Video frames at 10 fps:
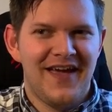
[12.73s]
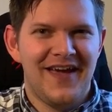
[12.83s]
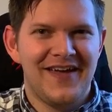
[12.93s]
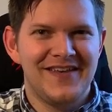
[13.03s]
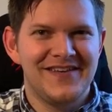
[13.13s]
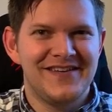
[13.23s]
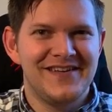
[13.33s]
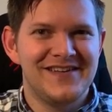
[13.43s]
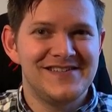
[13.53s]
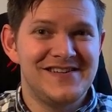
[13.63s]
And
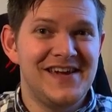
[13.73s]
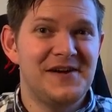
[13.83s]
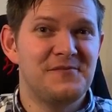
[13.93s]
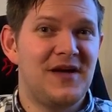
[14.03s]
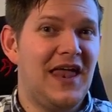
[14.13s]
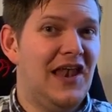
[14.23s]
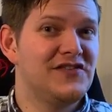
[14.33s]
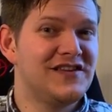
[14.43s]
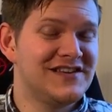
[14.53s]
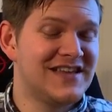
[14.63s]
yeah, a
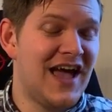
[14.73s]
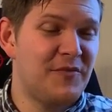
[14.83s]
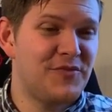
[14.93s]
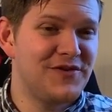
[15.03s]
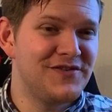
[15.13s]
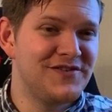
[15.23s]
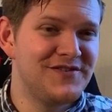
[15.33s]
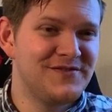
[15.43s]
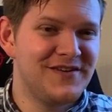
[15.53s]
lot has happened